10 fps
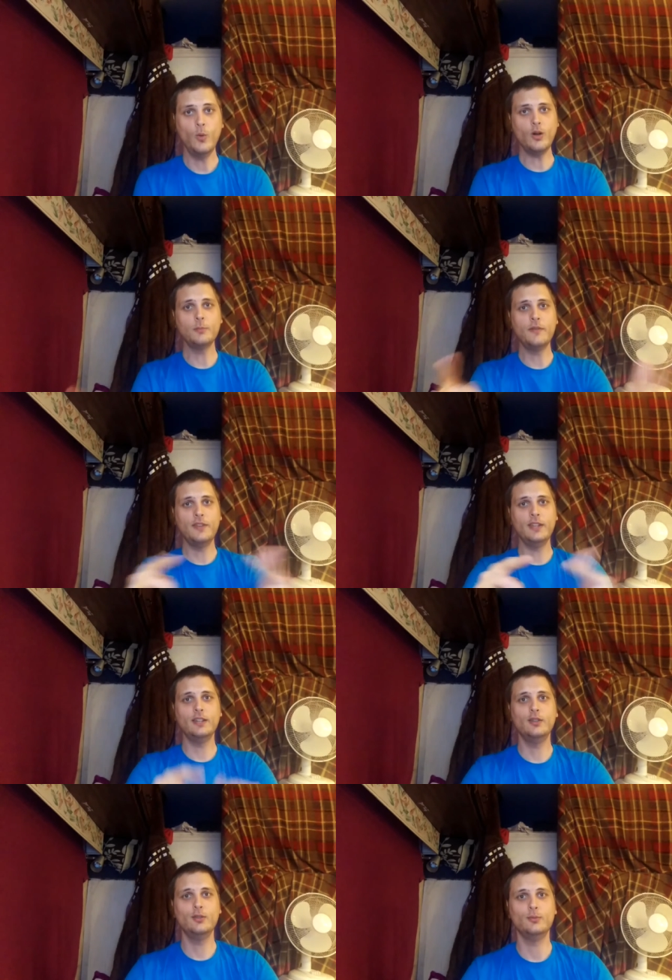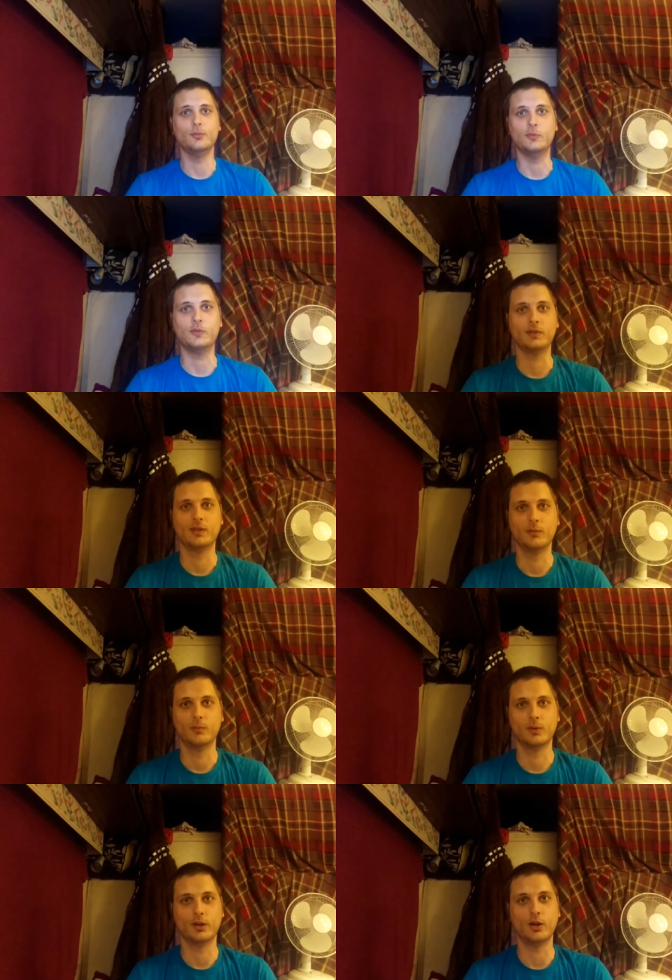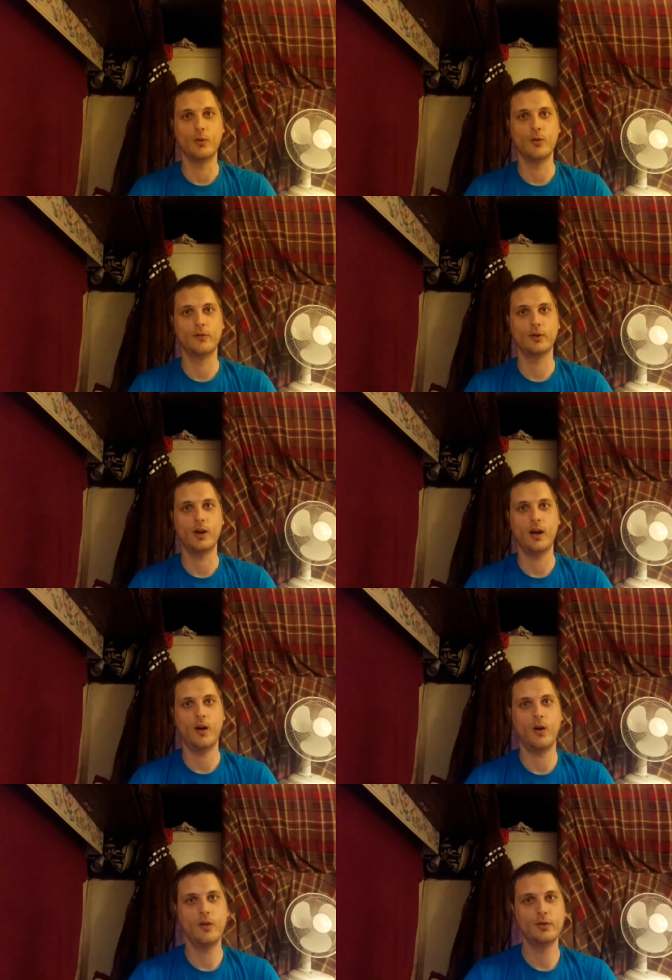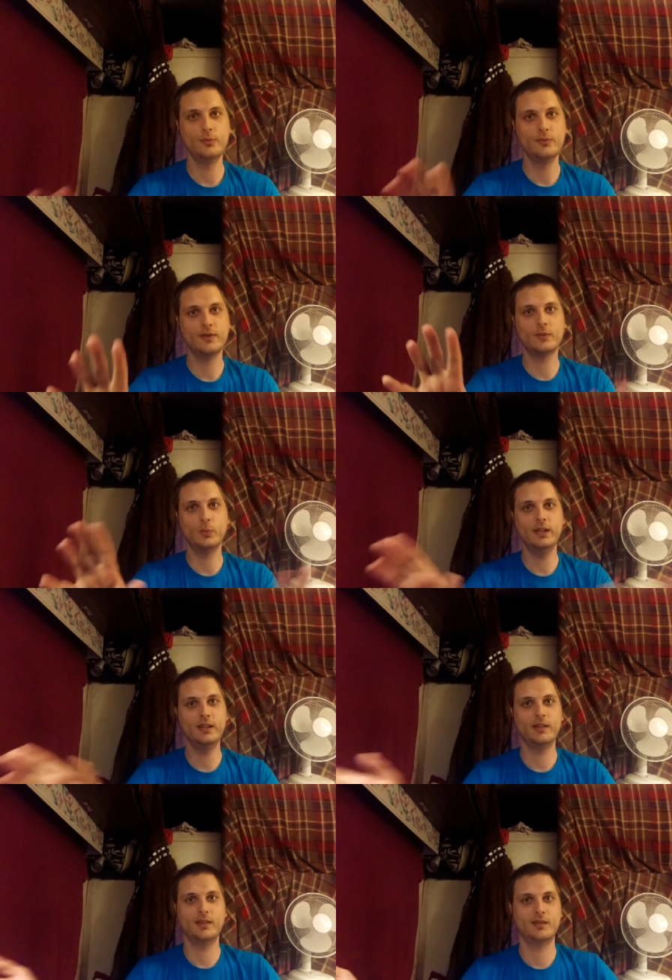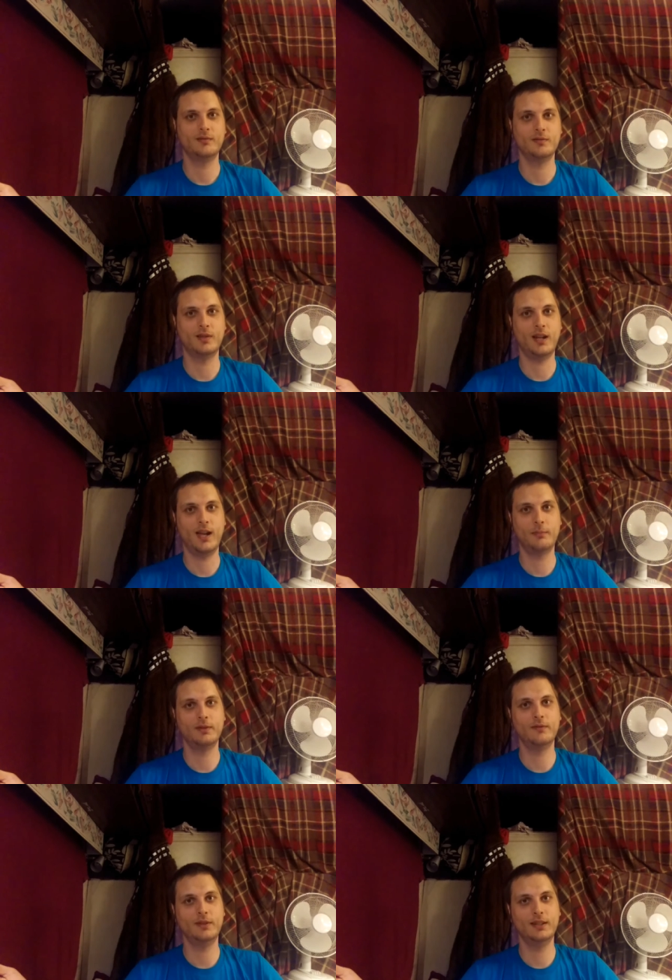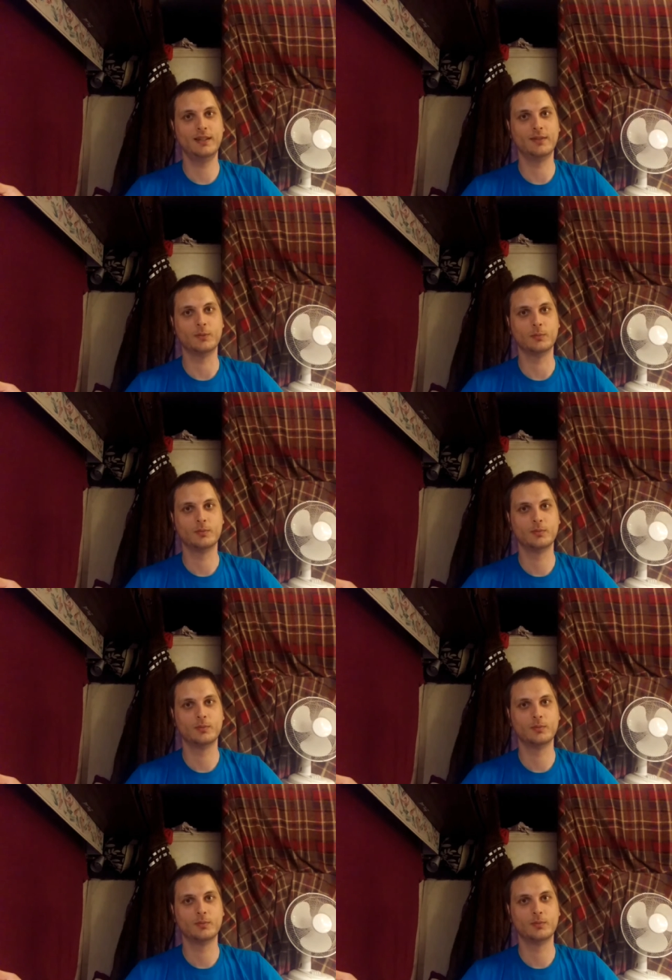Welcome to Vegan News. We're going to go over all the news this week that happened in veganism.